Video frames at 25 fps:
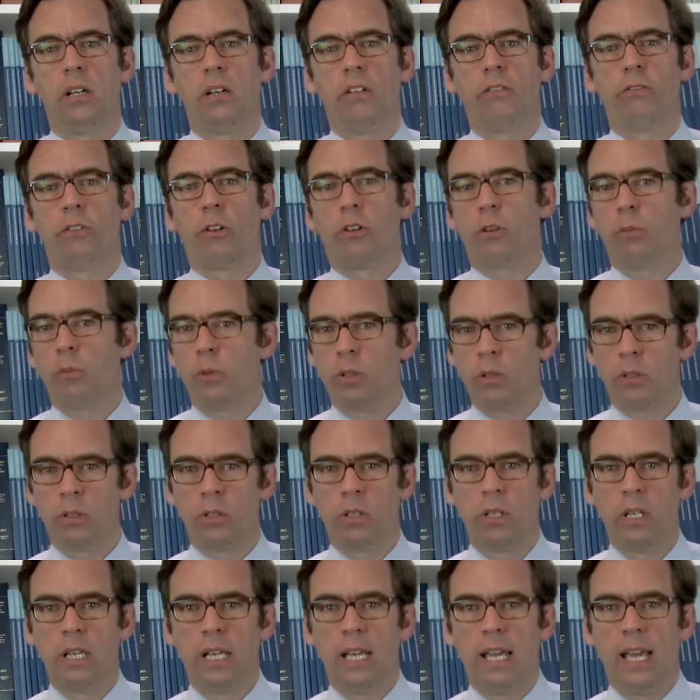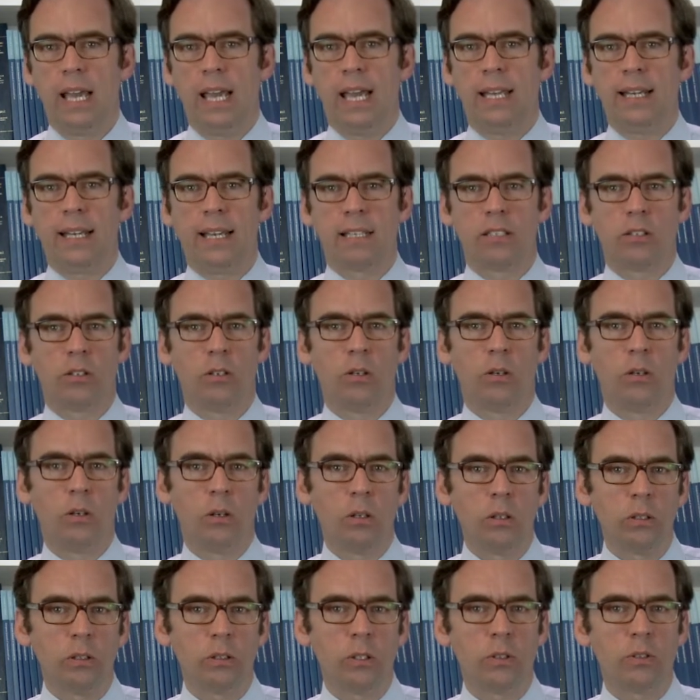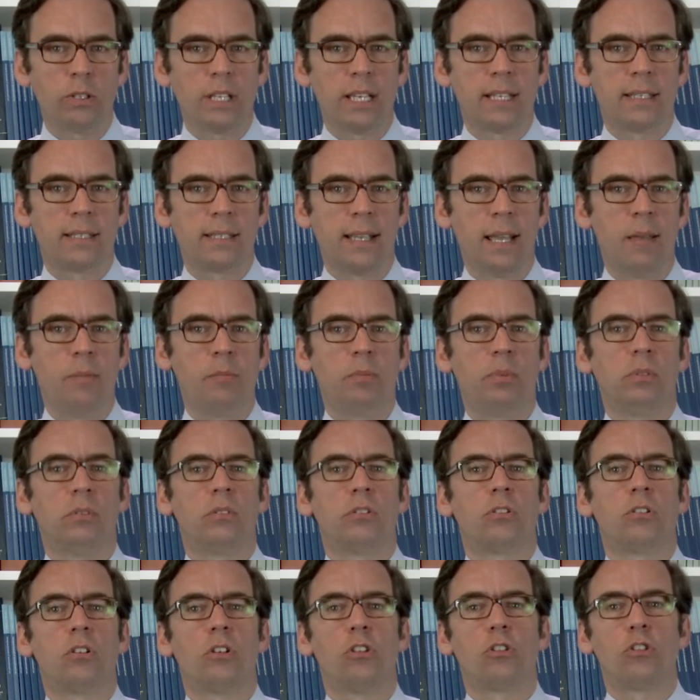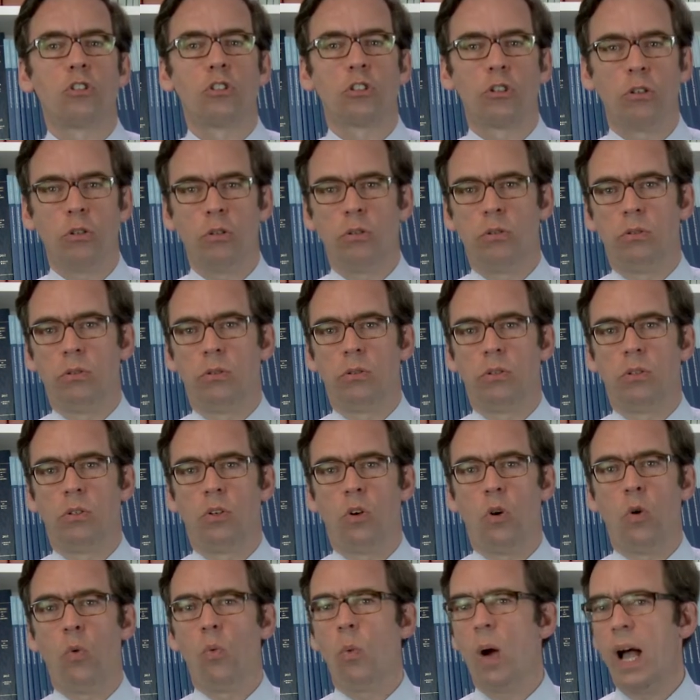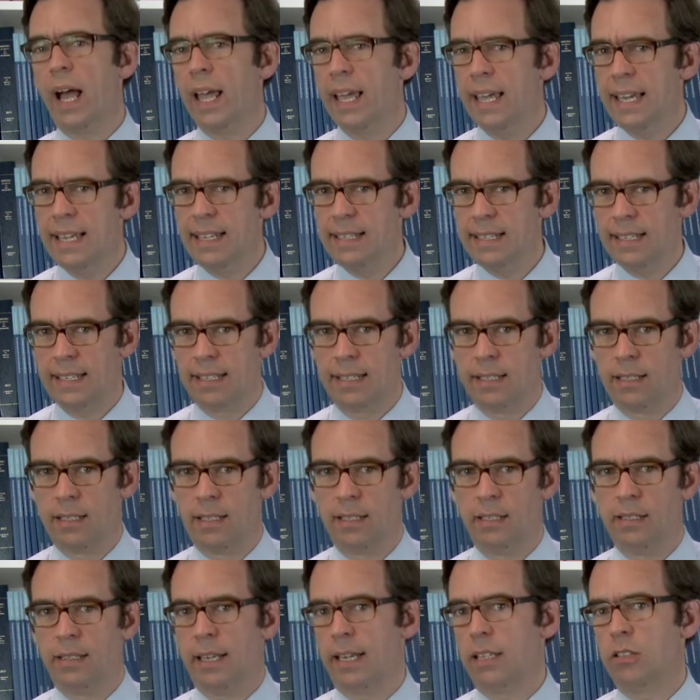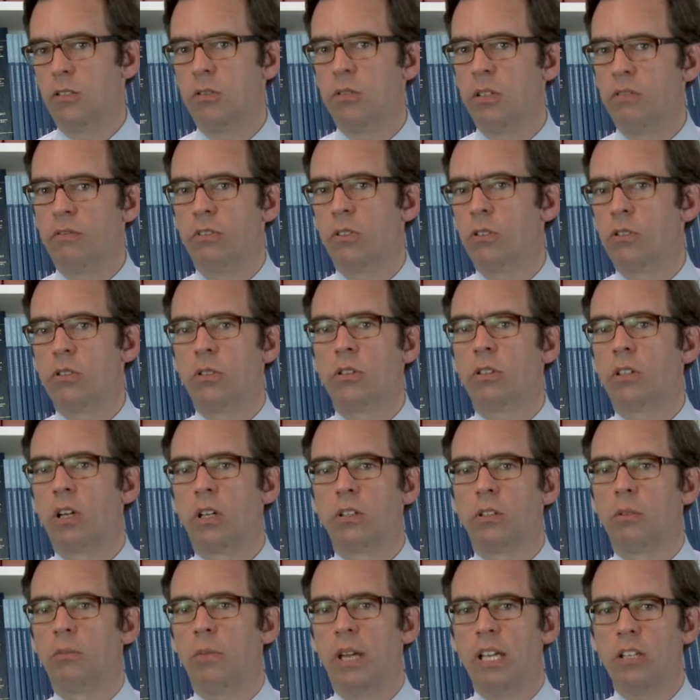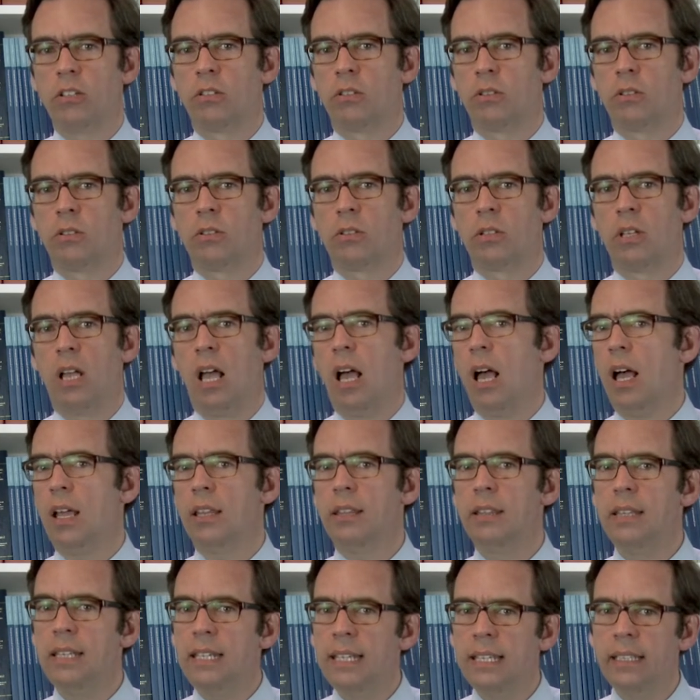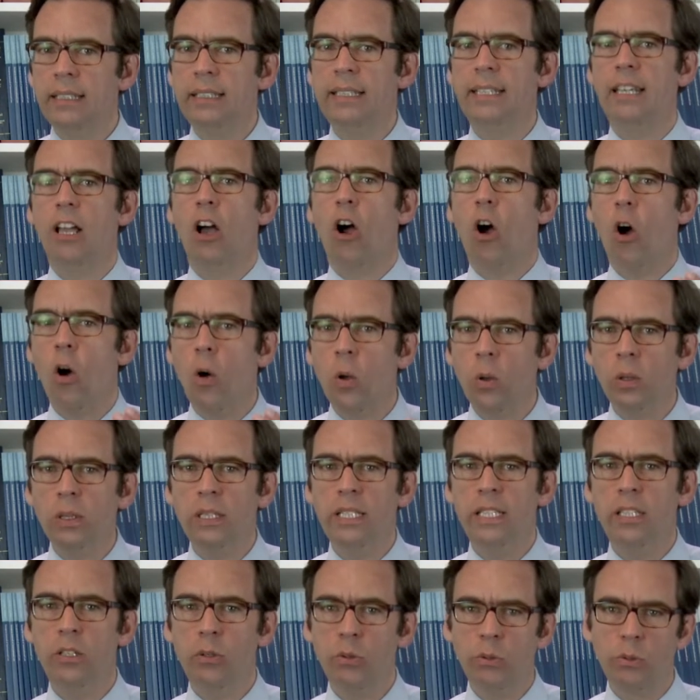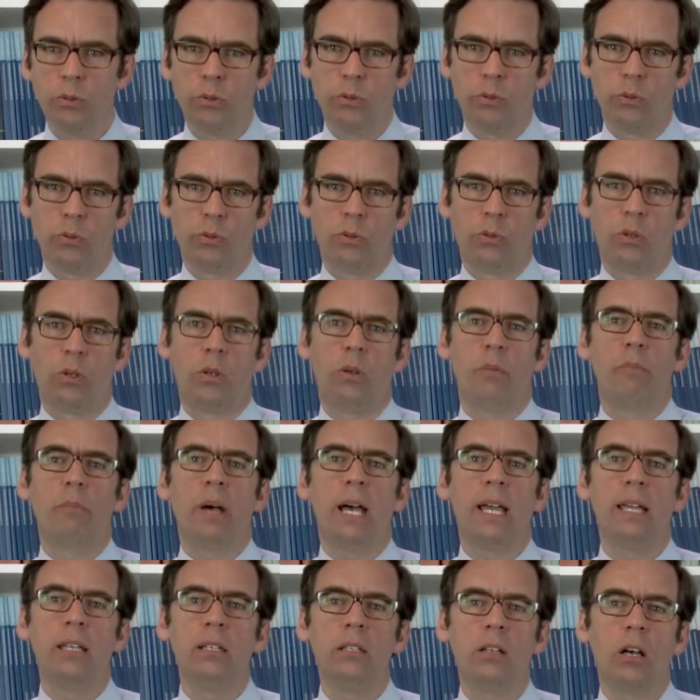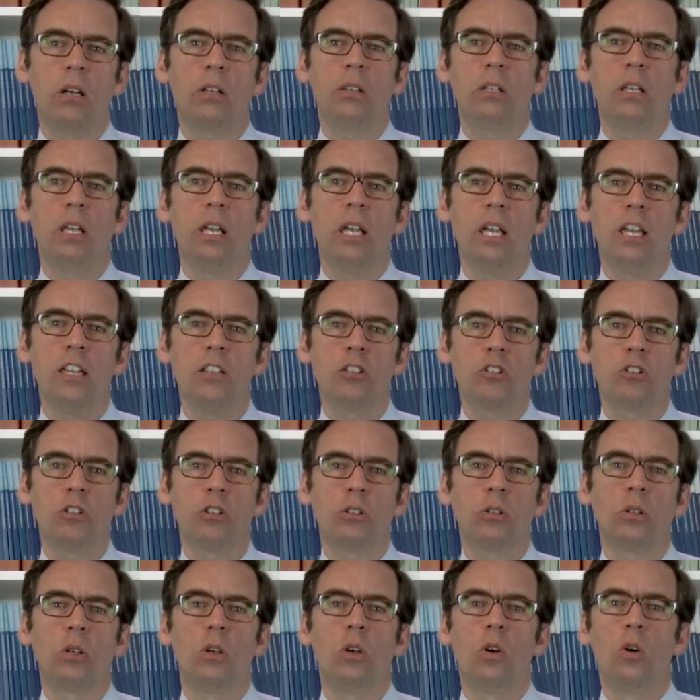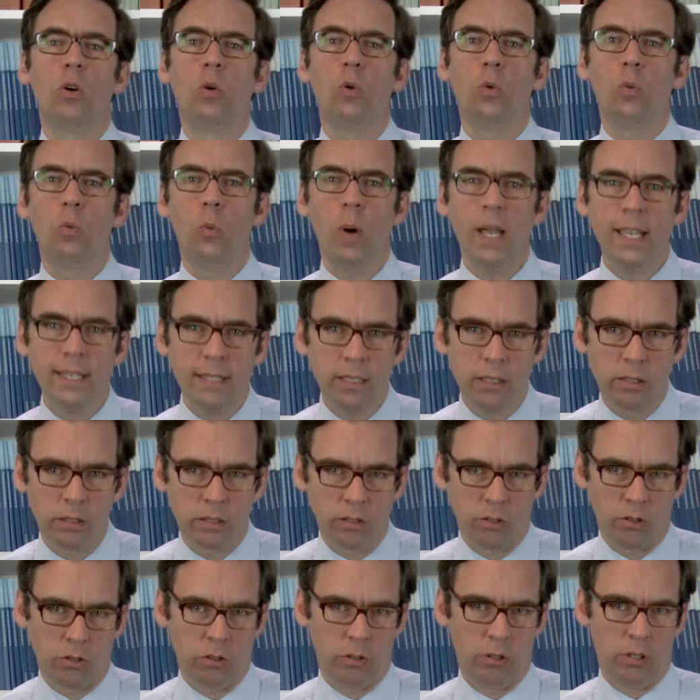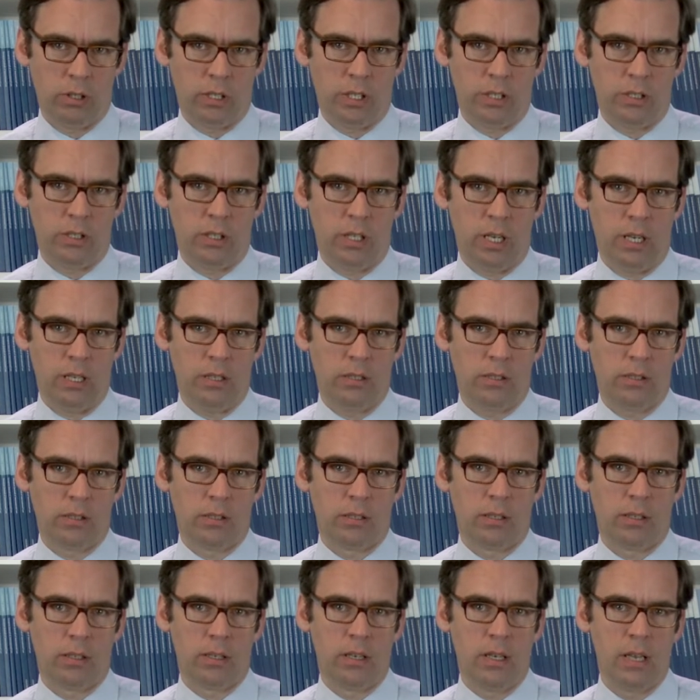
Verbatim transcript: Furthermore, and as all those examples show, why is it that universal countermeasures are nearly only used by non-injured Western sta states?